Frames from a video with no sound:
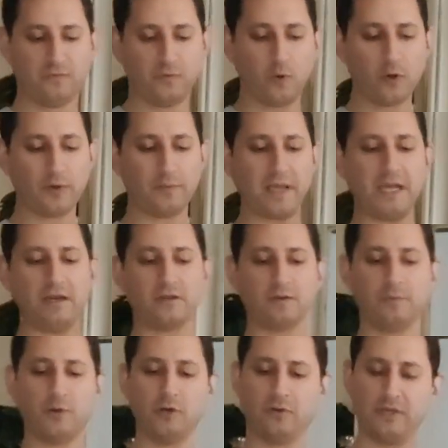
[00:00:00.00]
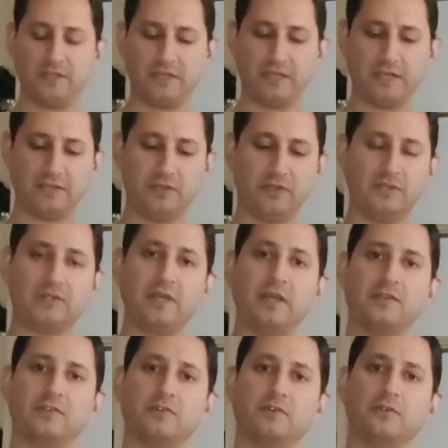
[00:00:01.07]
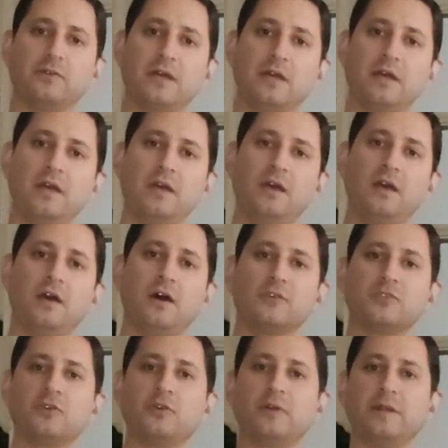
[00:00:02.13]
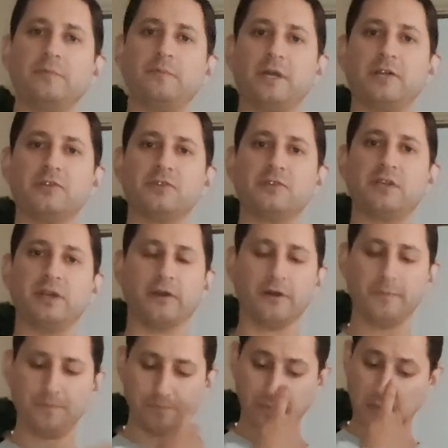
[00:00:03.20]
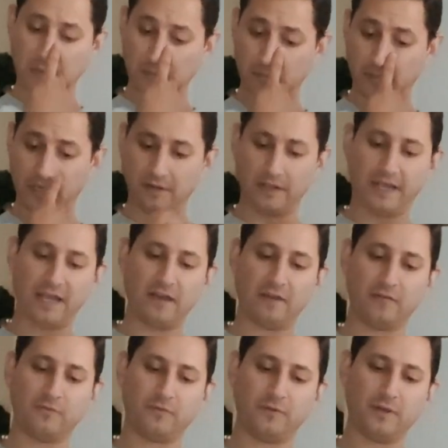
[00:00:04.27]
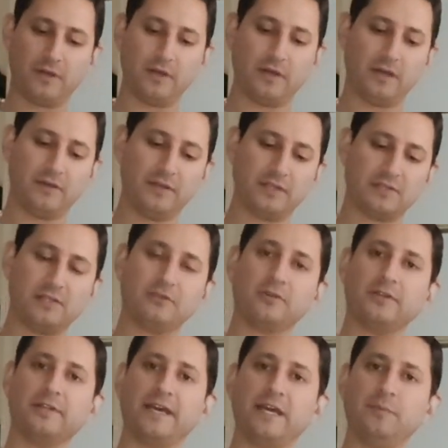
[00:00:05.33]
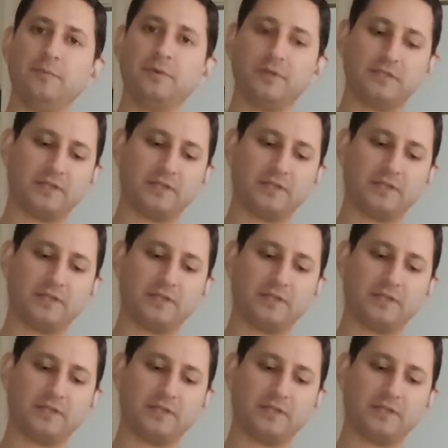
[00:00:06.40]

four main components, I guess you could say. So I'll show it in pictures here, but I have uh, this little clamp.